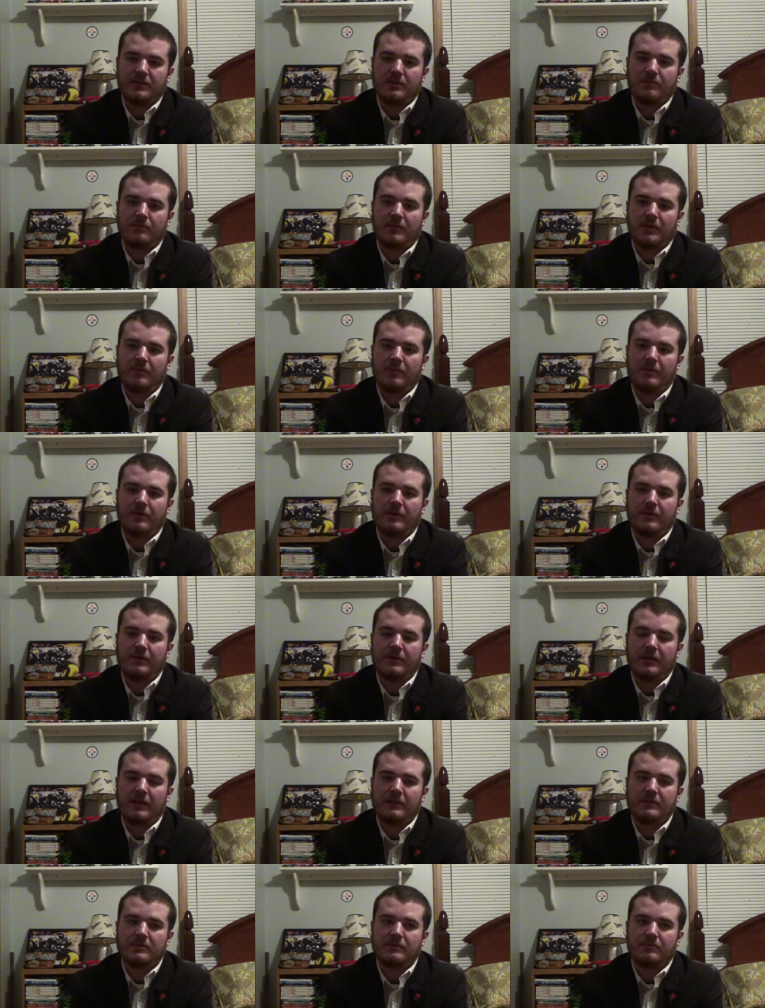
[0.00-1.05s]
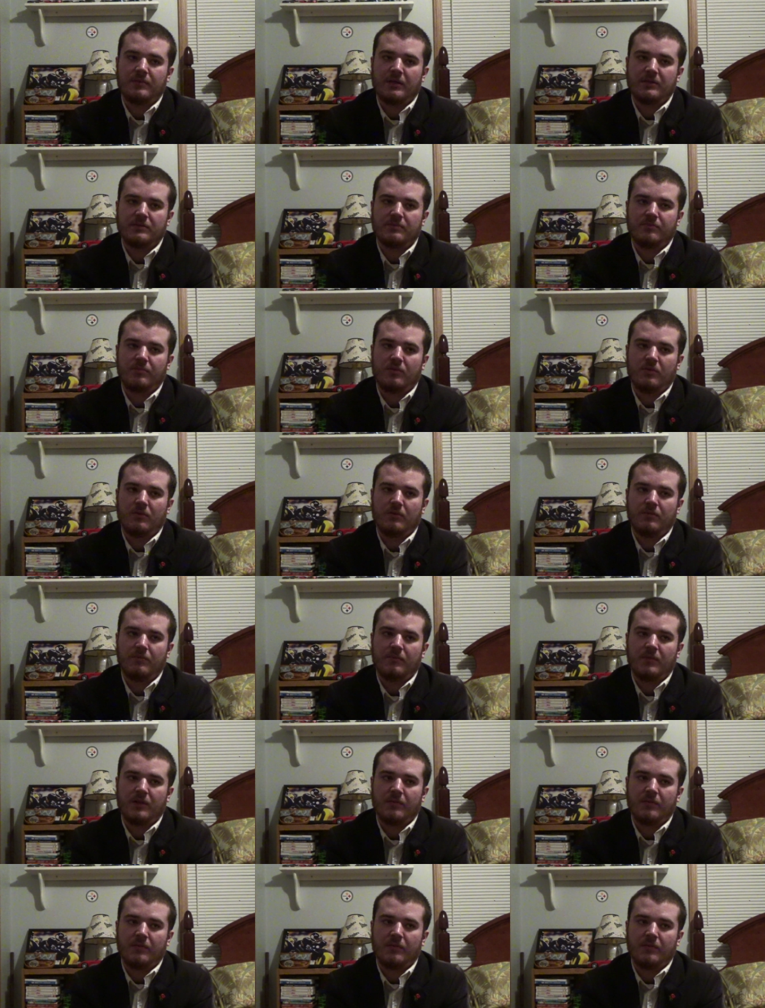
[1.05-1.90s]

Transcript: them get married, and that's that's important.